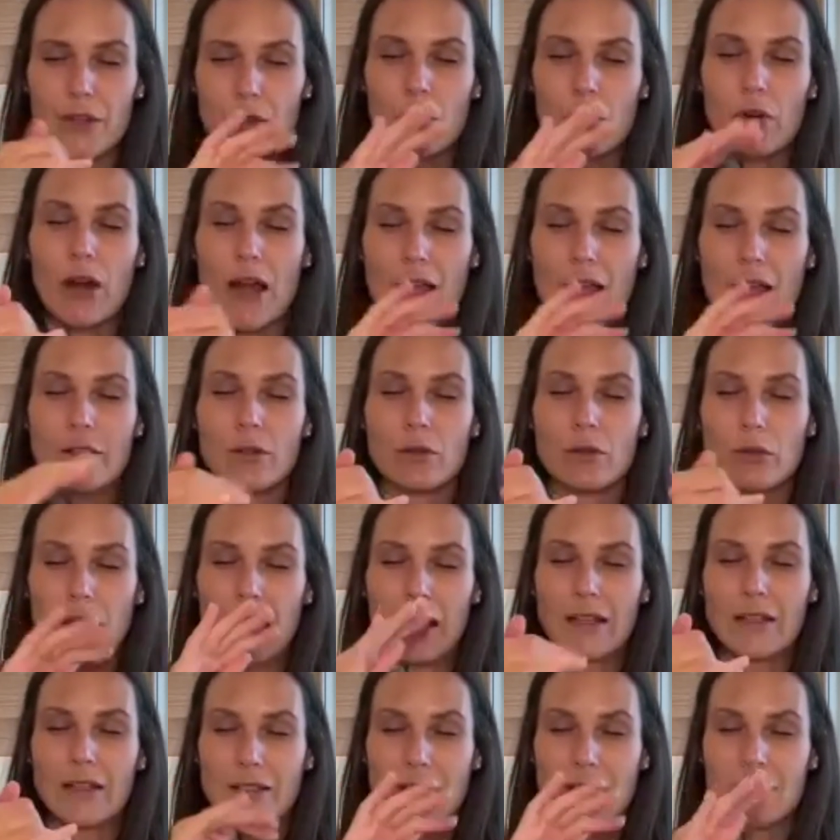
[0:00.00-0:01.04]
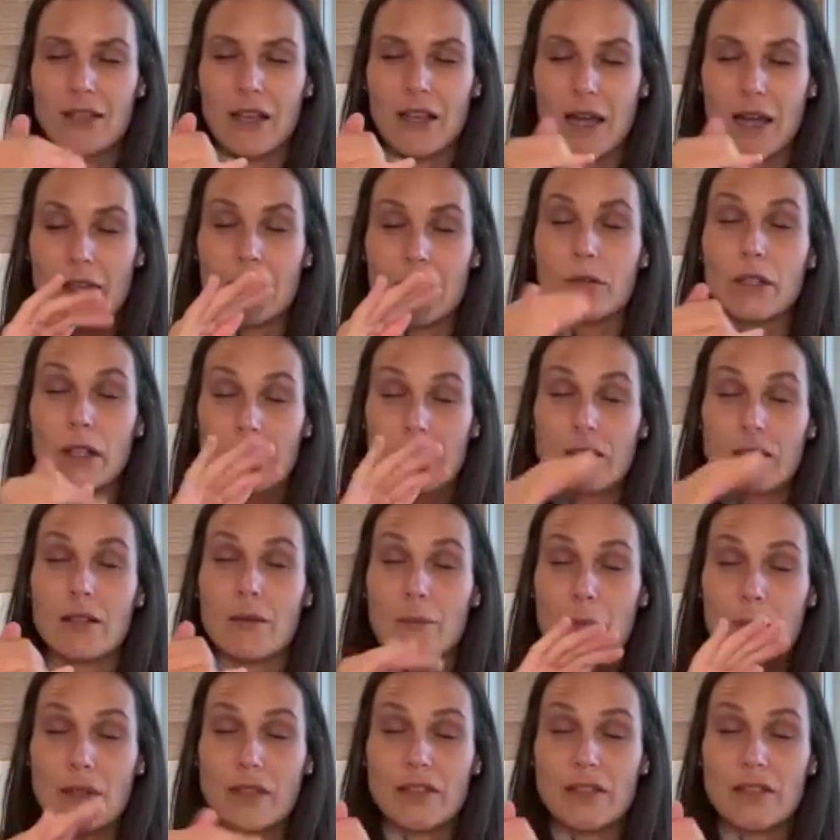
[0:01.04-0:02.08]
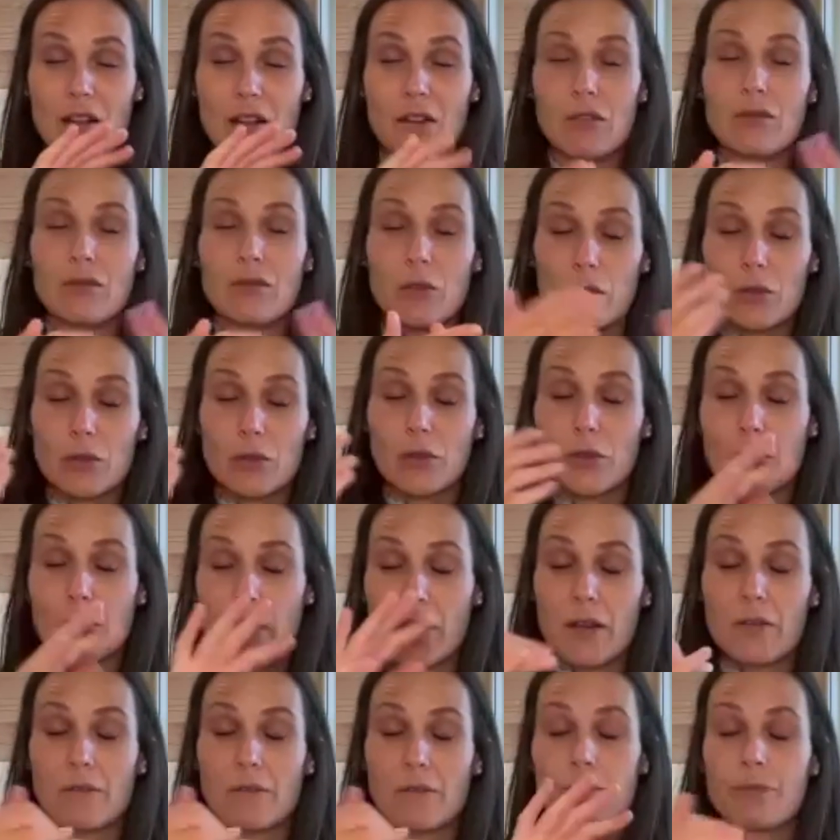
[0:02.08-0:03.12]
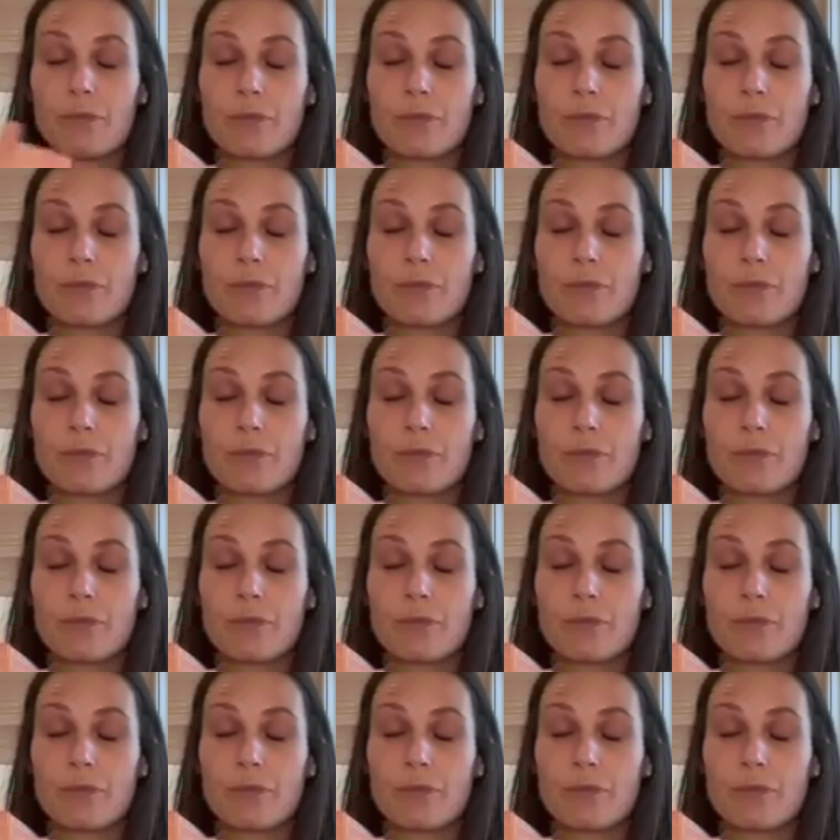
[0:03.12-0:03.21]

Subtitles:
or I don't accept myself also then.